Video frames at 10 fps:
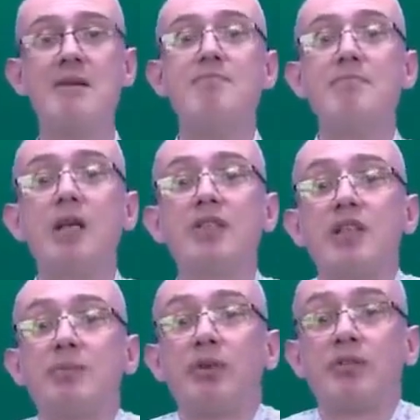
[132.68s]

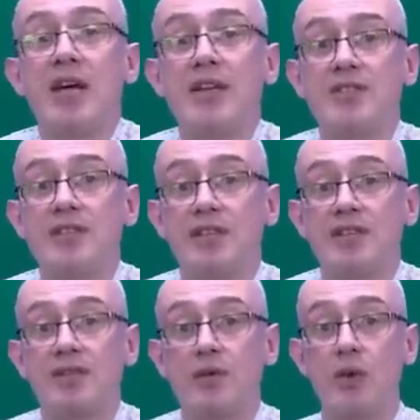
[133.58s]
Multiple
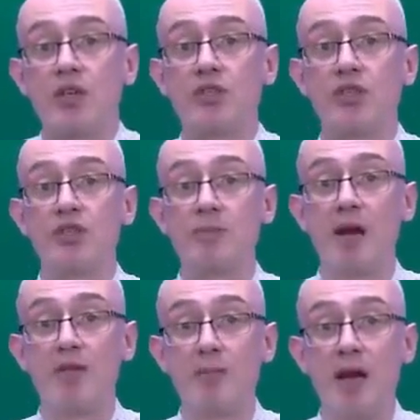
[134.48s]
tenses. Questions
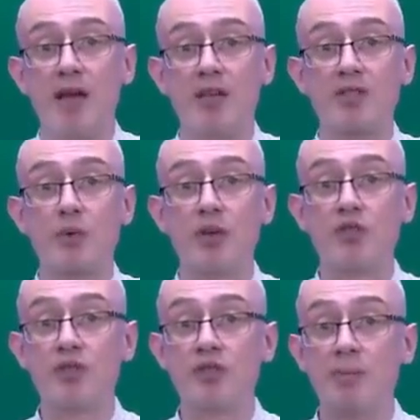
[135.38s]
about the past.
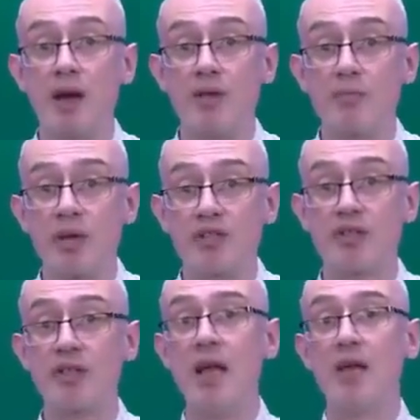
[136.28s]
Questions about the present.
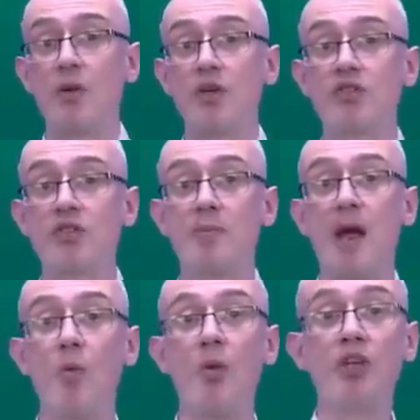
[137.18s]
Questions
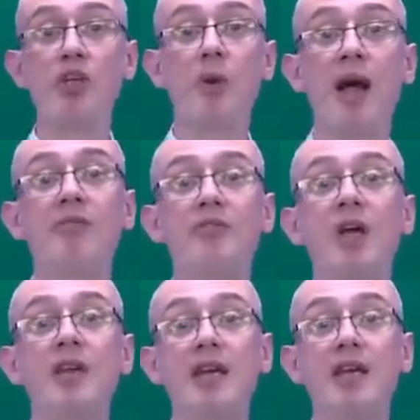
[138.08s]
about what you have
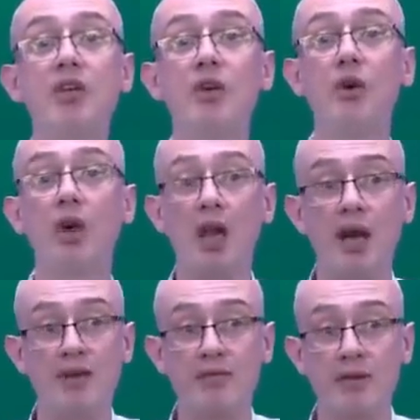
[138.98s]
done in your
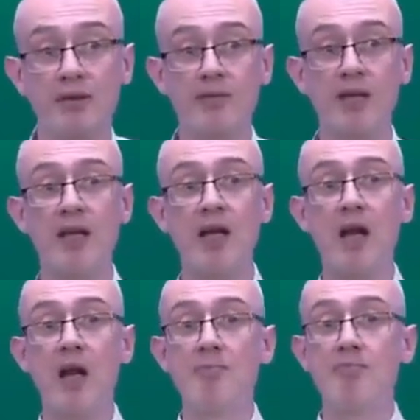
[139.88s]
life.
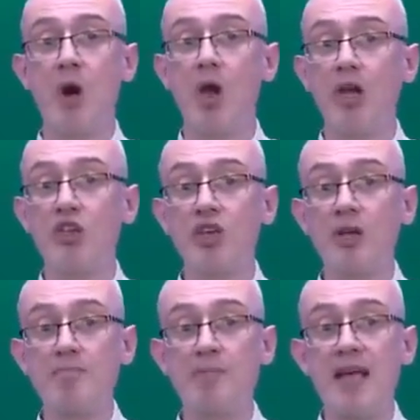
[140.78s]

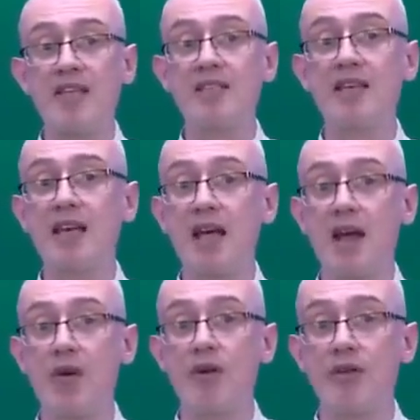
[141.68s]
Polishing basic
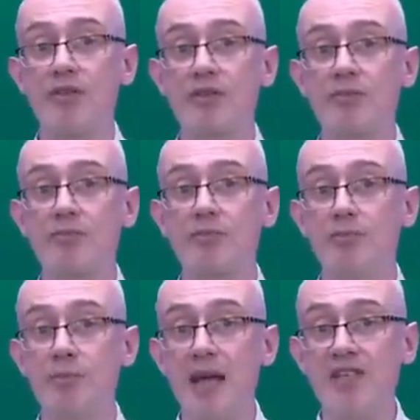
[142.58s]
errors.
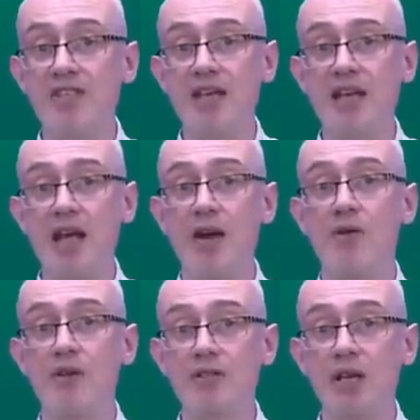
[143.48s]
Basic
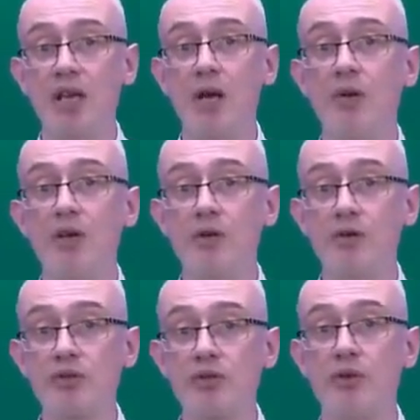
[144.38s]
errors lower your
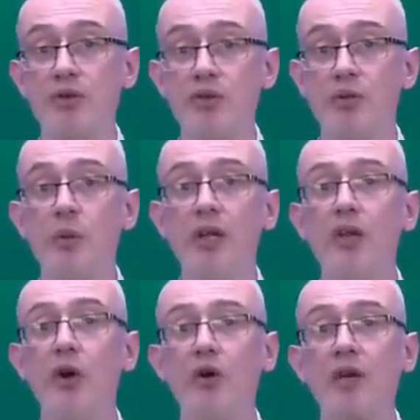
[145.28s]
score. You will
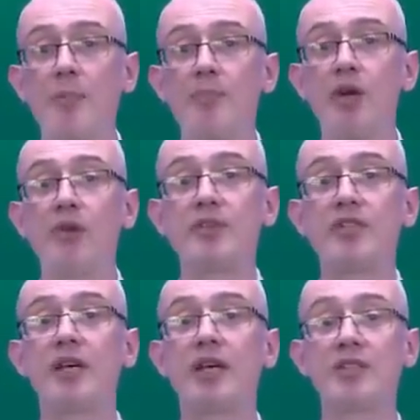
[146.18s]
not get beyond a
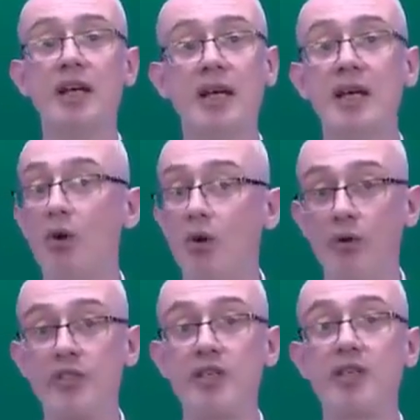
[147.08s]
6 or
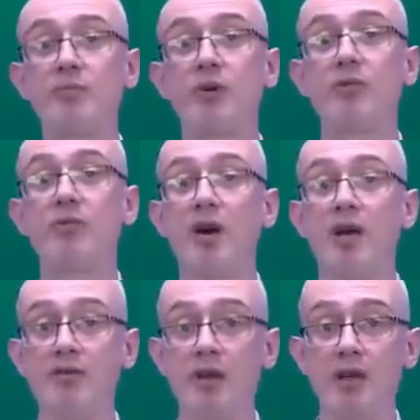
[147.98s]
a
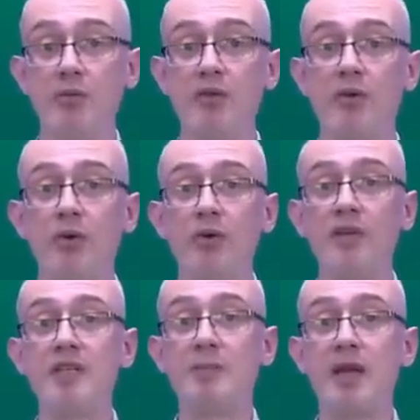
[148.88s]
6.5 with all
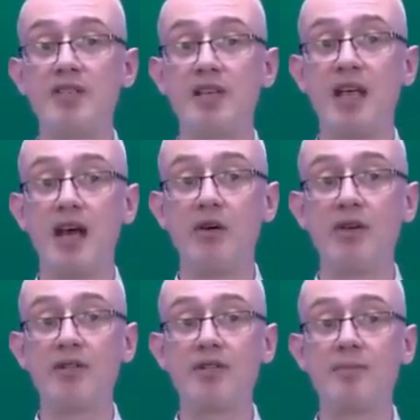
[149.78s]
these basic
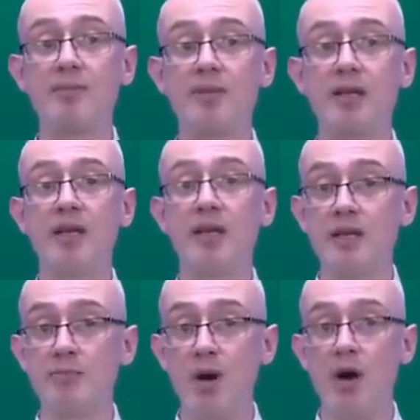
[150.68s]
errors.
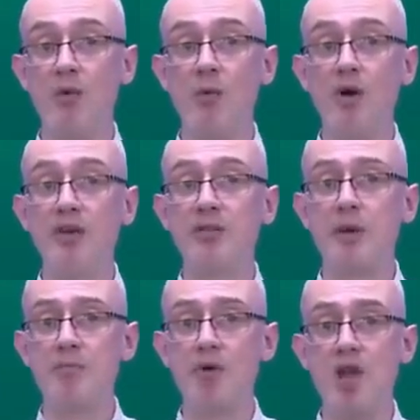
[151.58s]
Part 1 is a
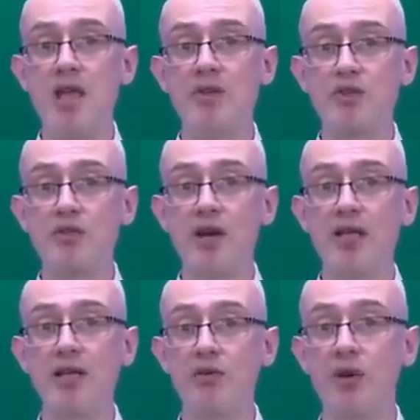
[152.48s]
brilliant
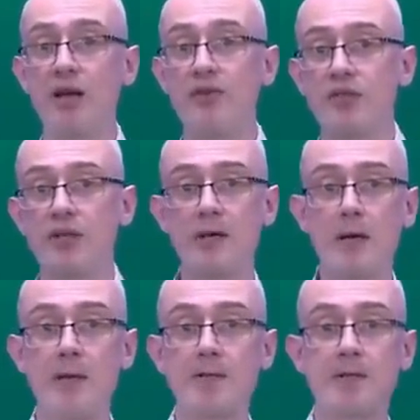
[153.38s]
training ground to
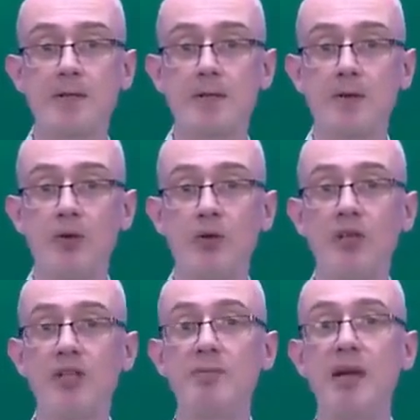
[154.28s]
cut all
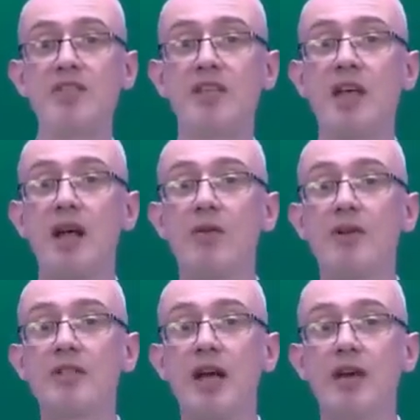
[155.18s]
these basic
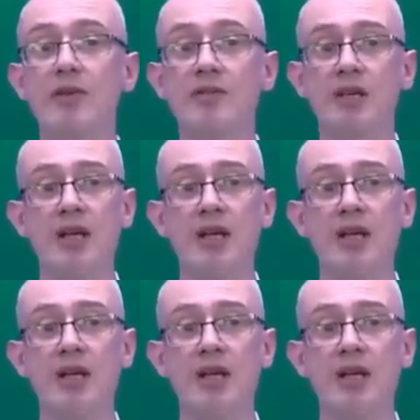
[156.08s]
errors out.